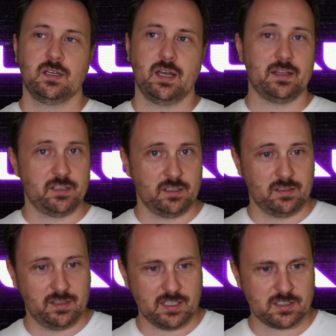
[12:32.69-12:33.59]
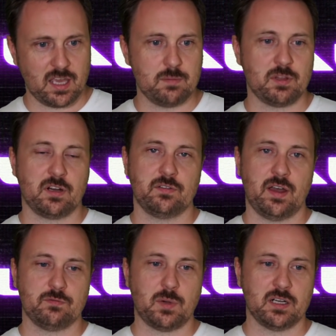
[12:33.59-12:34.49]
And the last game that I
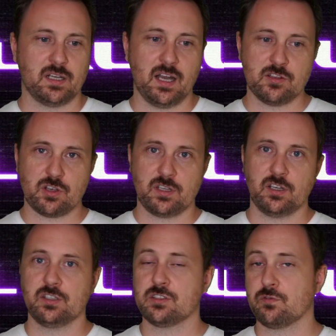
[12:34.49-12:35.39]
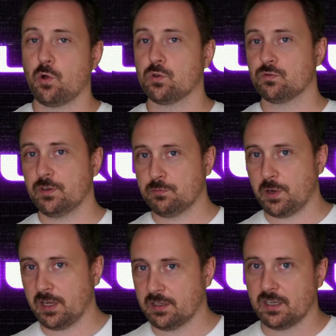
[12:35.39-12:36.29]
have my eyes on here is, of course,
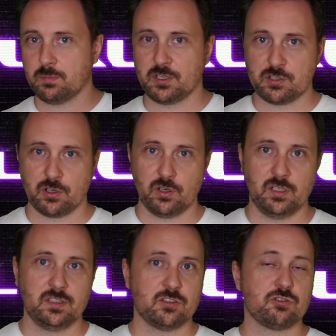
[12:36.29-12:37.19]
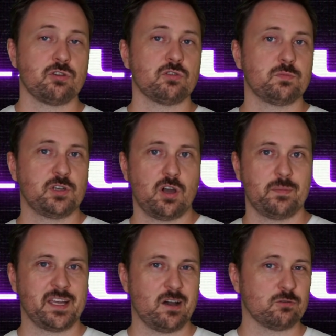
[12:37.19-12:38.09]
Riftbreaker, that I mentioned earlier. This should also be
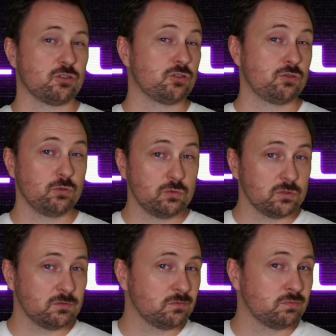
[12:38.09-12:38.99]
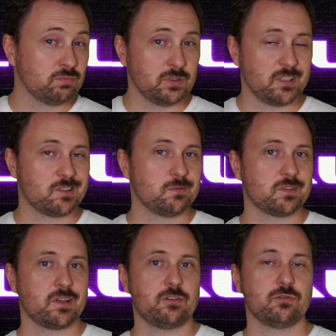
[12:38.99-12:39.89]
coming out soon. It's
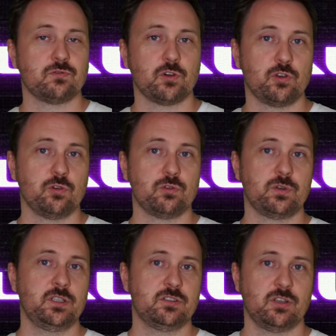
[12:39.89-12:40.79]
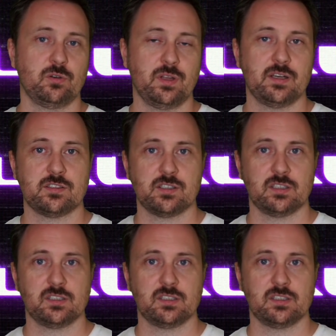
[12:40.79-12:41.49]
scheduled for Q3, so that's